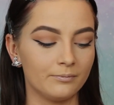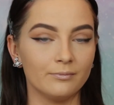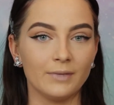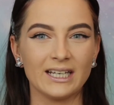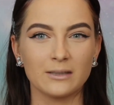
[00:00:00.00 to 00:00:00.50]

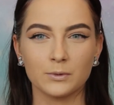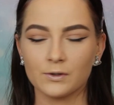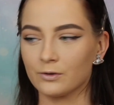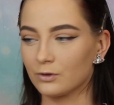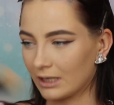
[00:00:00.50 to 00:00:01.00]
makeup
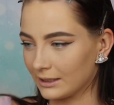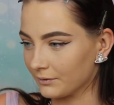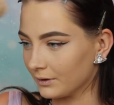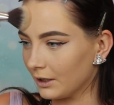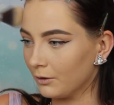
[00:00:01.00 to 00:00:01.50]
doesn't transfer
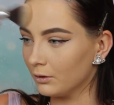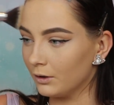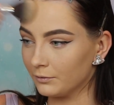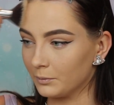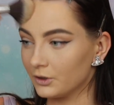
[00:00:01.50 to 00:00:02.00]
like all over
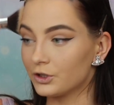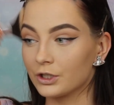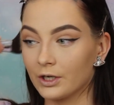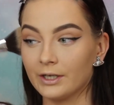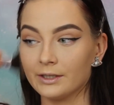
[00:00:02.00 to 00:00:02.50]
my
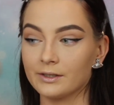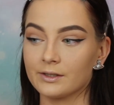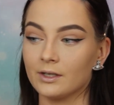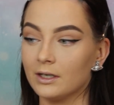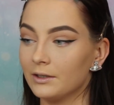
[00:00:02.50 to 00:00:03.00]
shirt and
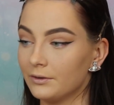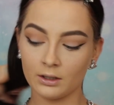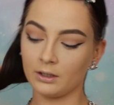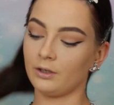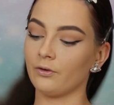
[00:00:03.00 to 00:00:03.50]
stuff.
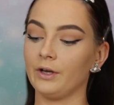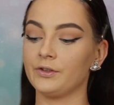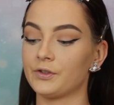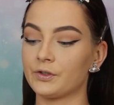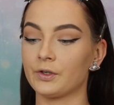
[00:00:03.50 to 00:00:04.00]
Right,
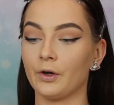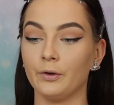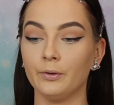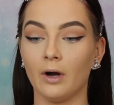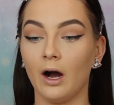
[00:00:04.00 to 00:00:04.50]
so
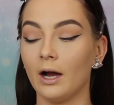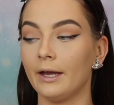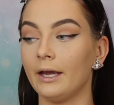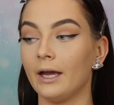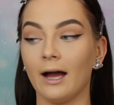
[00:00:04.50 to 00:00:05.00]

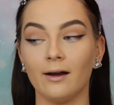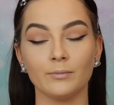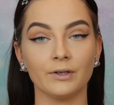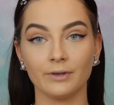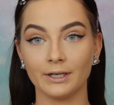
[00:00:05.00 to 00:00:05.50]
I am a
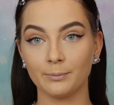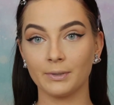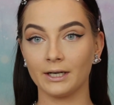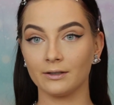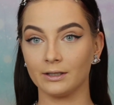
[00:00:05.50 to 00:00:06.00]
very
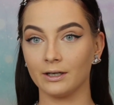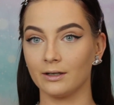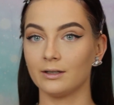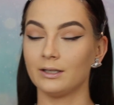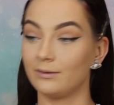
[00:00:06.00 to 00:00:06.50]
pale
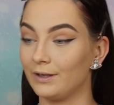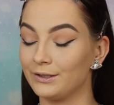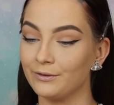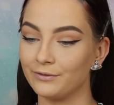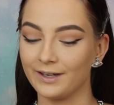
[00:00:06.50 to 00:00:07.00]
girl if I
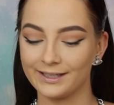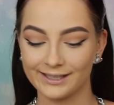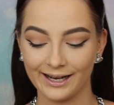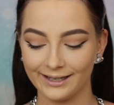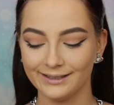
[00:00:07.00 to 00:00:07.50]
don't fake
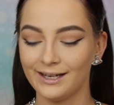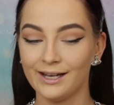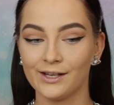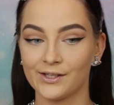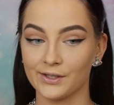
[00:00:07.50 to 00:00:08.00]
tan,
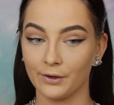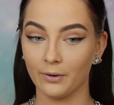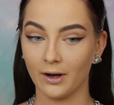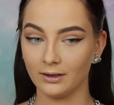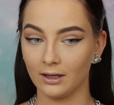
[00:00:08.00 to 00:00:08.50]
so I
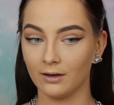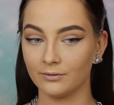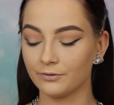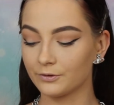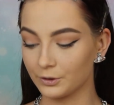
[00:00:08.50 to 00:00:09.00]
love
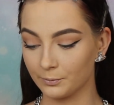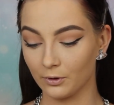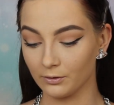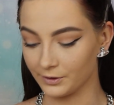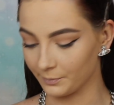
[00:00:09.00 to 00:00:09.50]
to
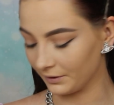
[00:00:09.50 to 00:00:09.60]
bronze my